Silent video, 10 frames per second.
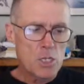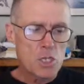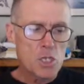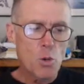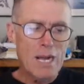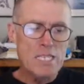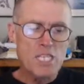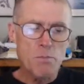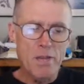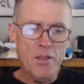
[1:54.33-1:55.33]
Tuan
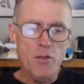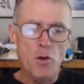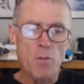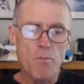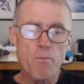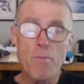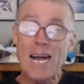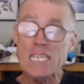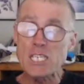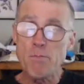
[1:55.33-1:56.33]
Smith or
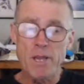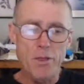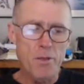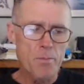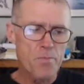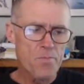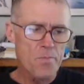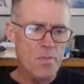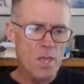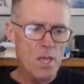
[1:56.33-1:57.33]
Pak Smith
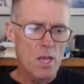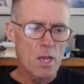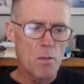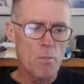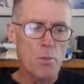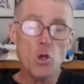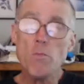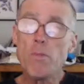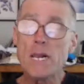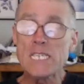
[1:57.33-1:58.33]

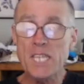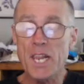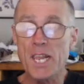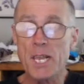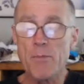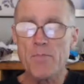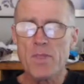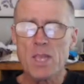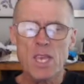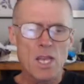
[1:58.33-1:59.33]
belum beristri.
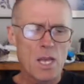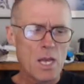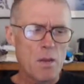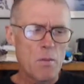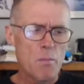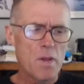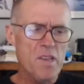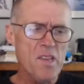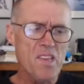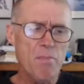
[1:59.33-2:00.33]

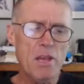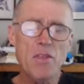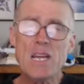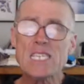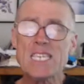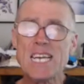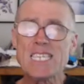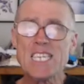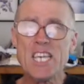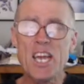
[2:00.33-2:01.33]
Mr. Smith
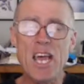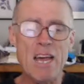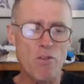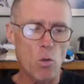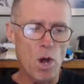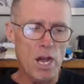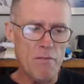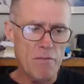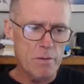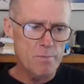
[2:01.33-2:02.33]
doesn't yet have a
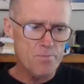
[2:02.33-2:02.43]
wife.